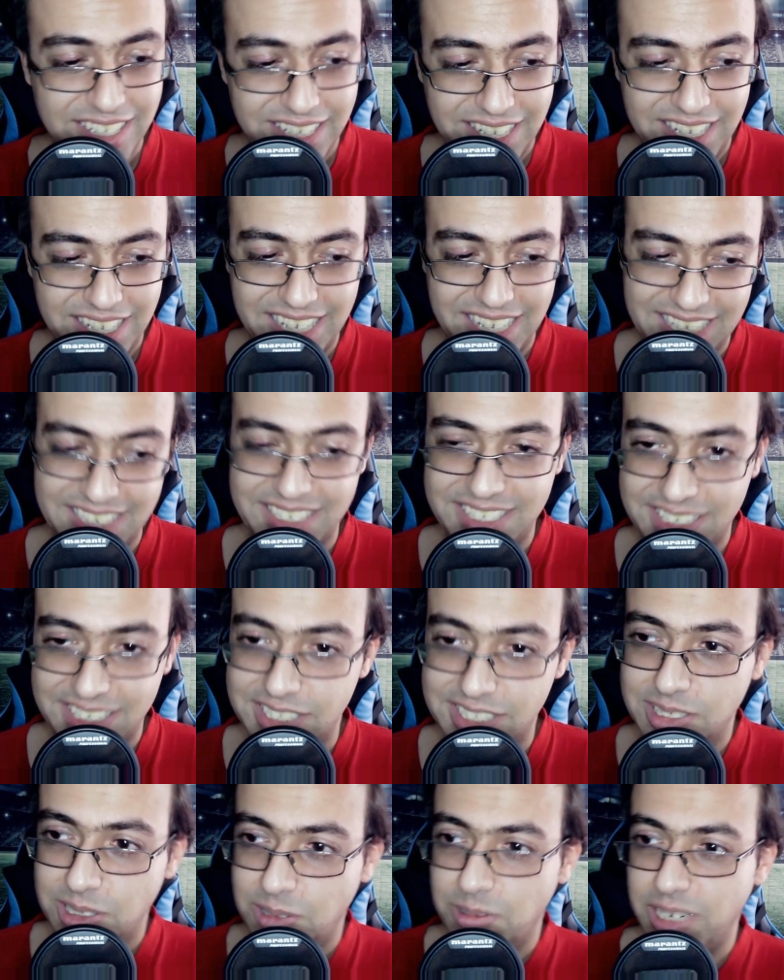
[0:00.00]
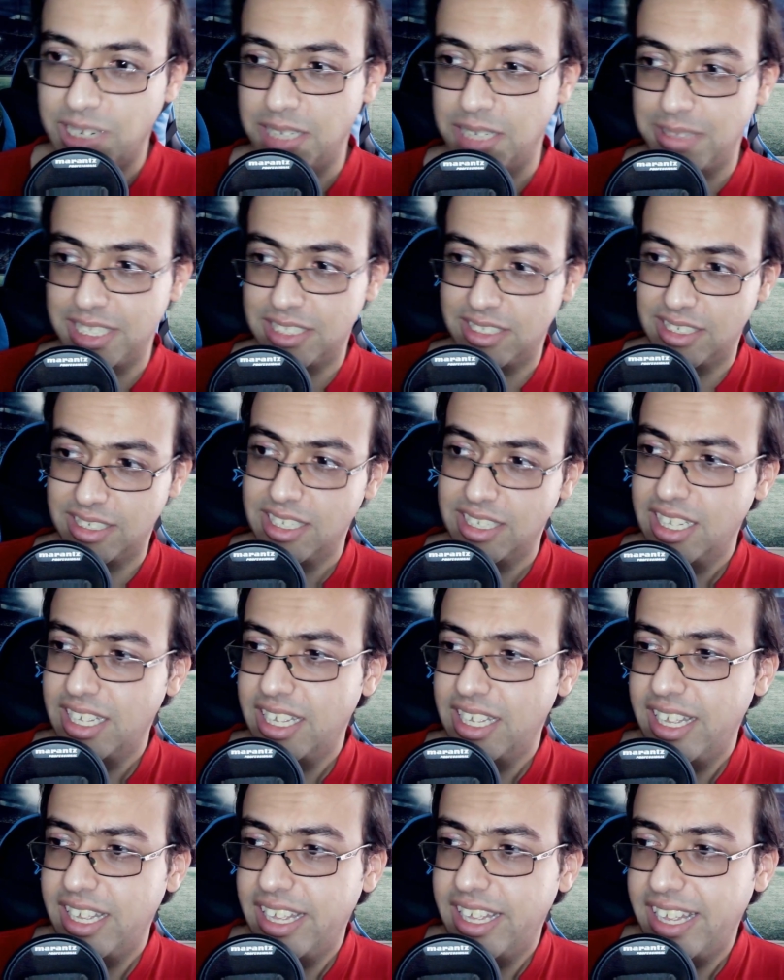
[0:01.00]
And it is quite amazing.
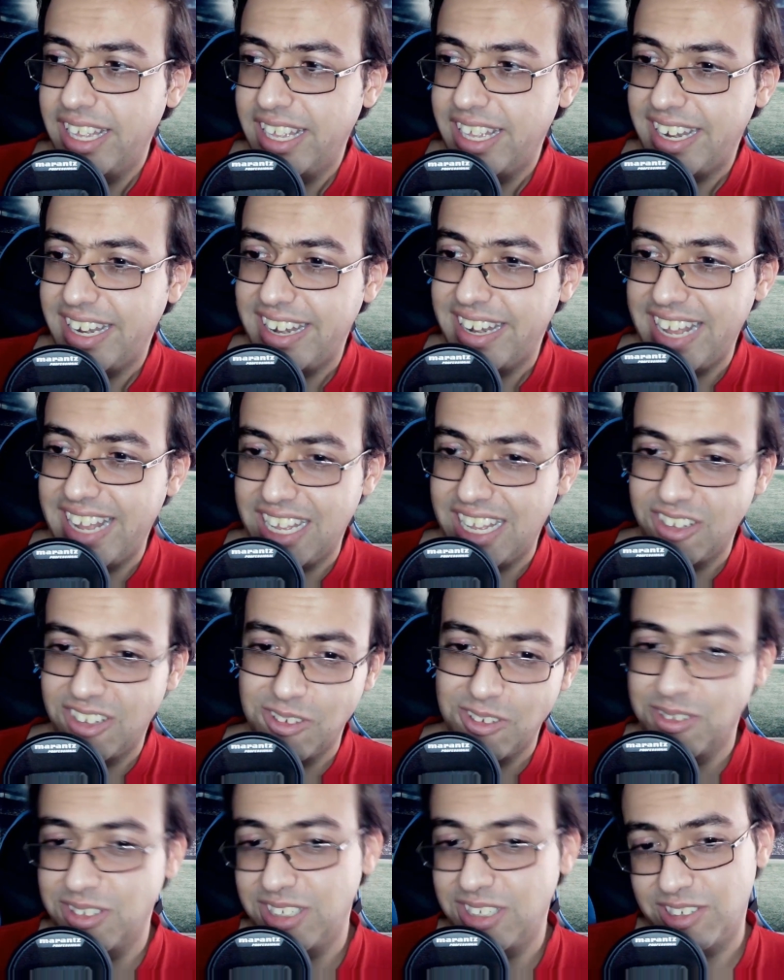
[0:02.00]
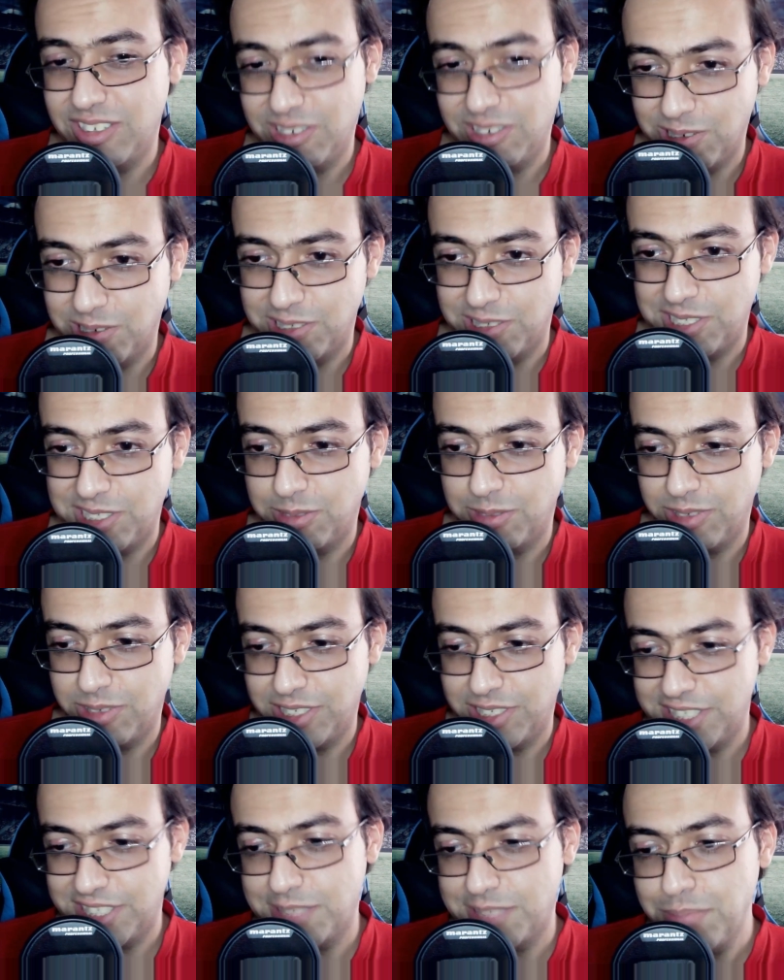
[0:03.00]
Now, of course, over
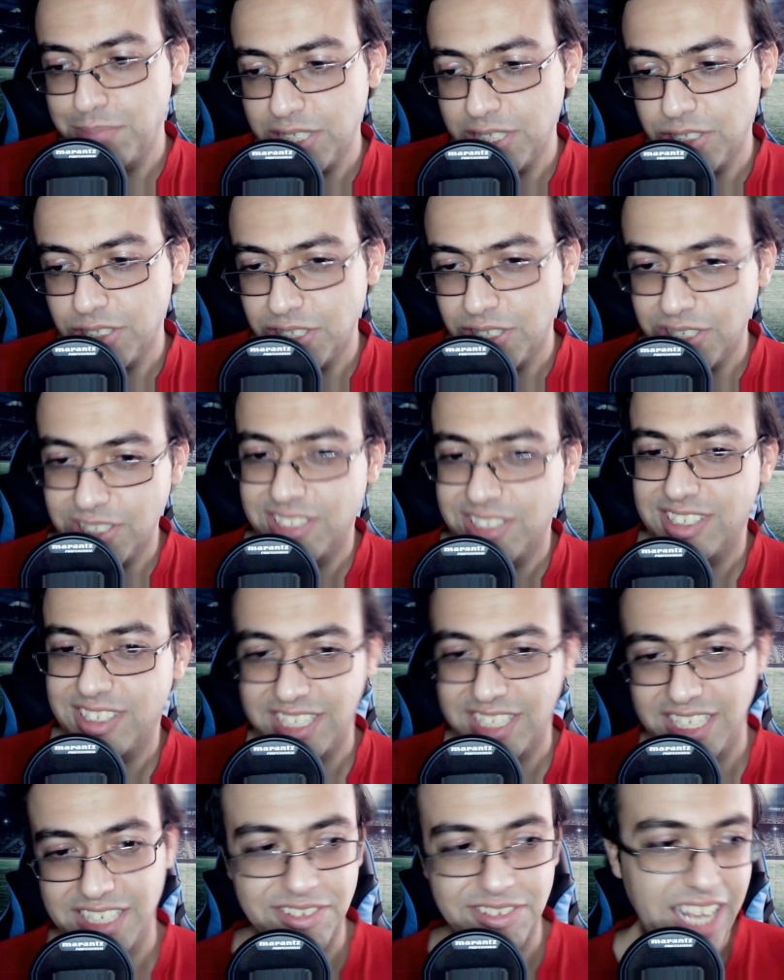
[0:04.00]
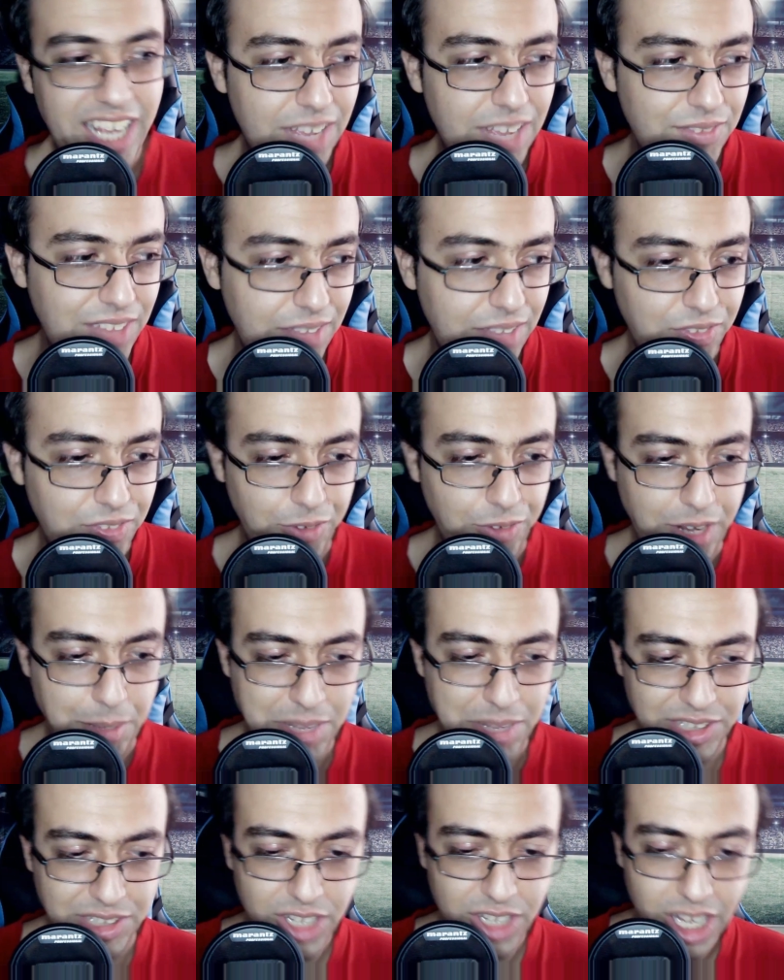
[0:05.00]
on Smule, they don't have that 3
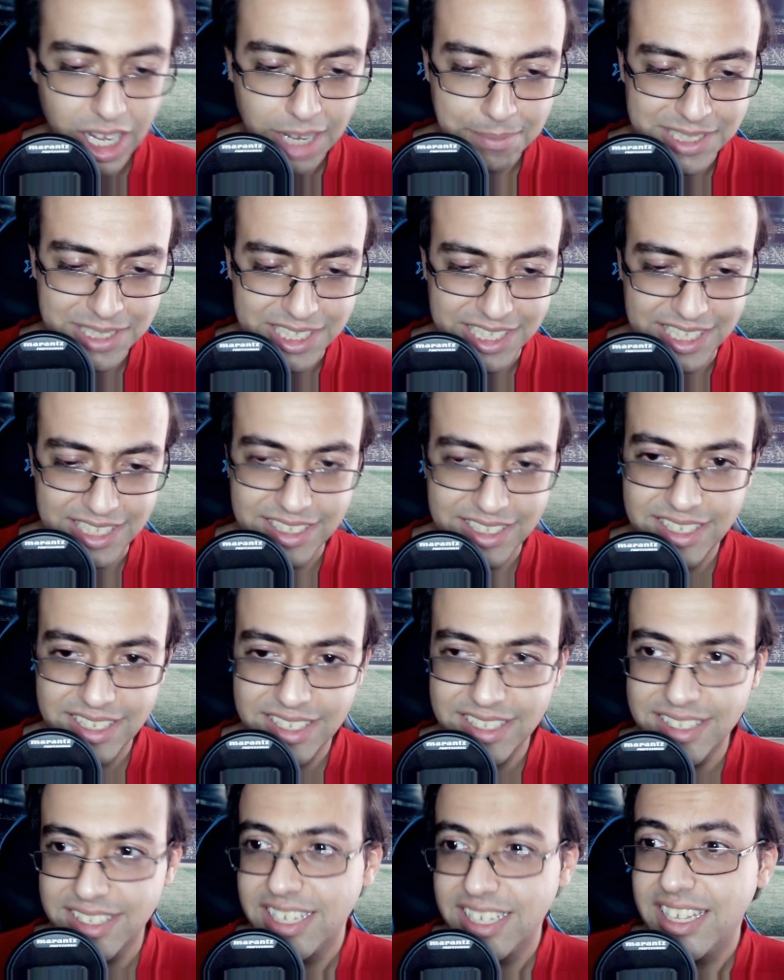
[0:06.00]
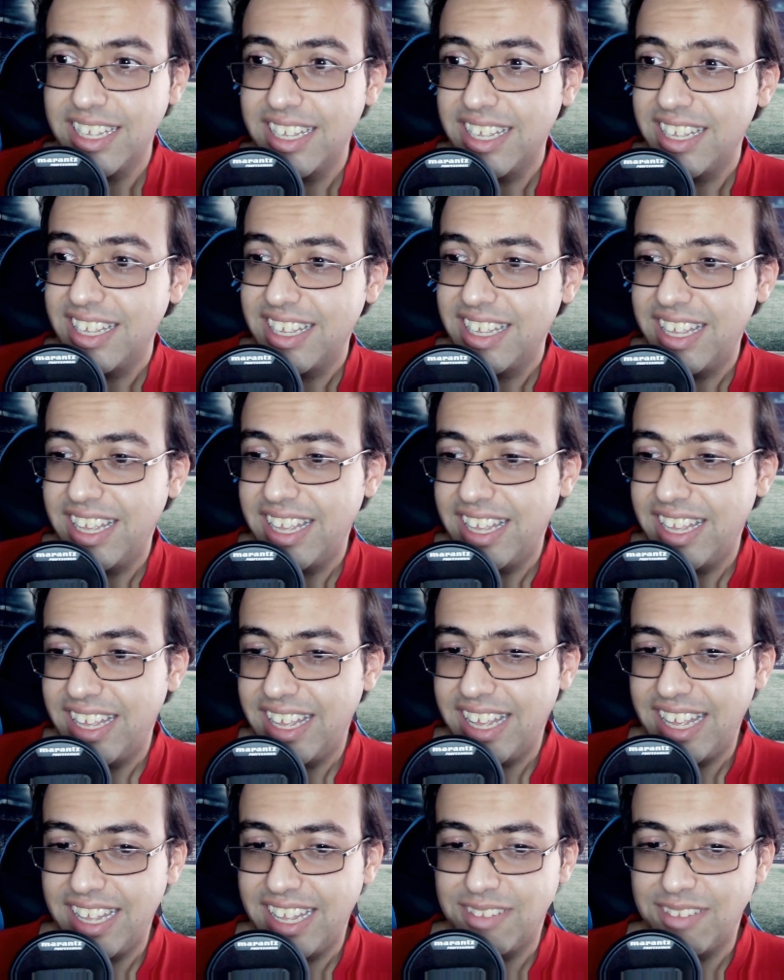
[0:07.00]
month option,
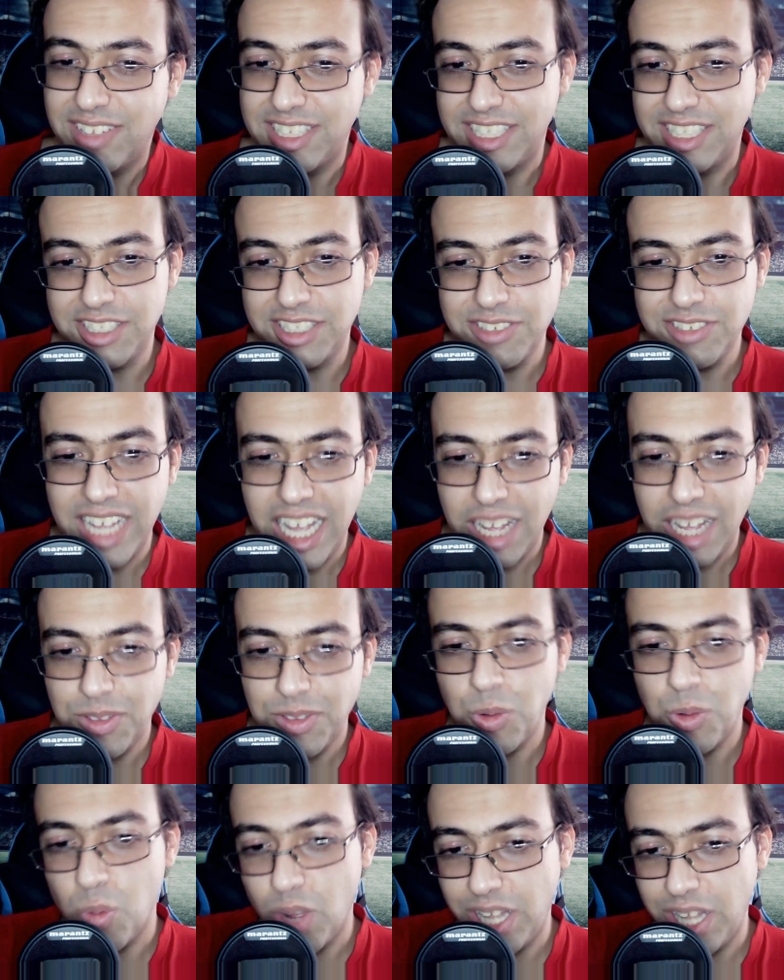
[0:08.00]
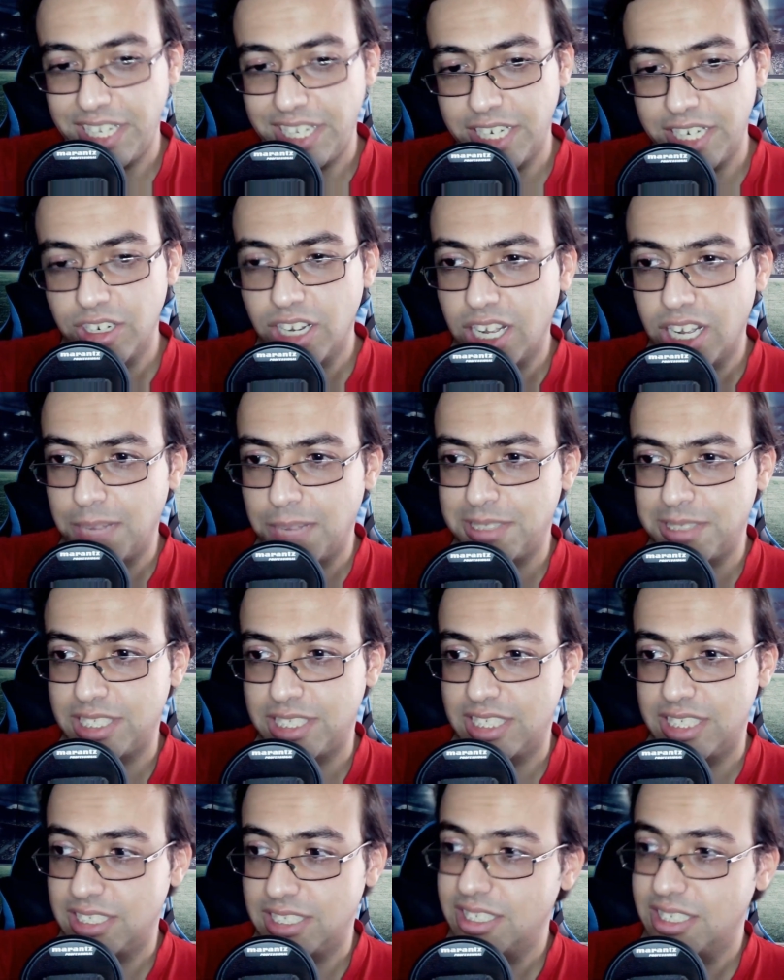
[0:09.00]
but they do have the 1 year
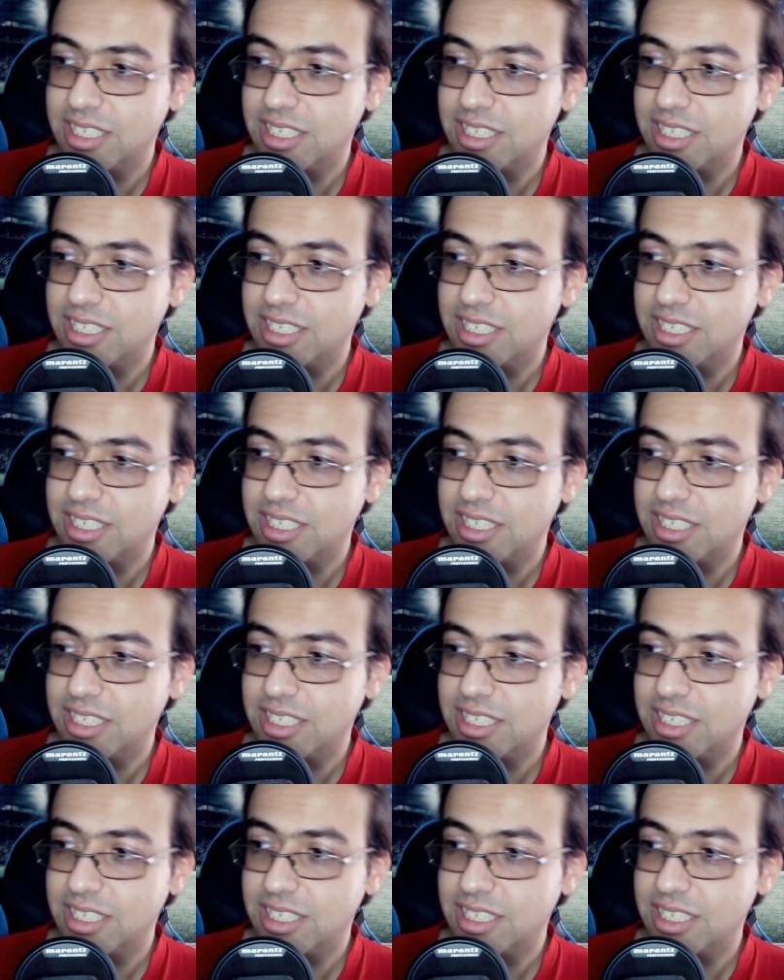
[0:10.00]
option.